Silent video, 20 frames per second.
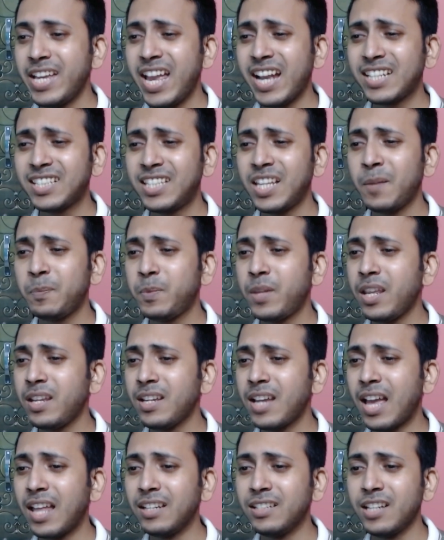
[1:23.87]

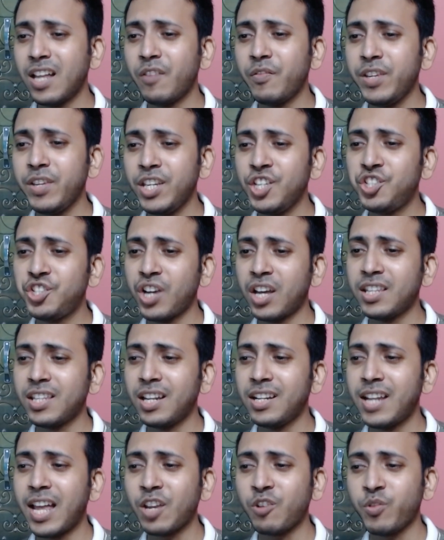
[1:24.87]
accepting and loving each
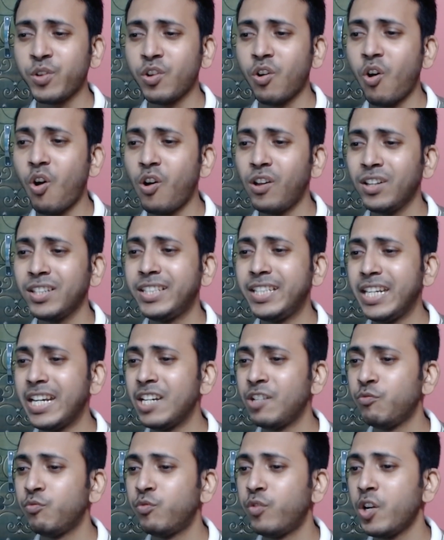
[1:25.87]
other like we all
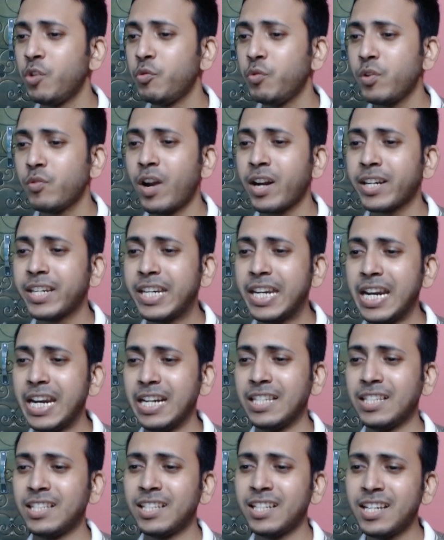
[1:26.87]
did when we were
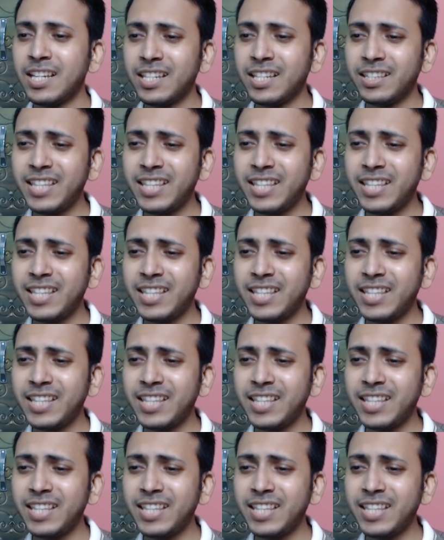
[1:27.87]
kids.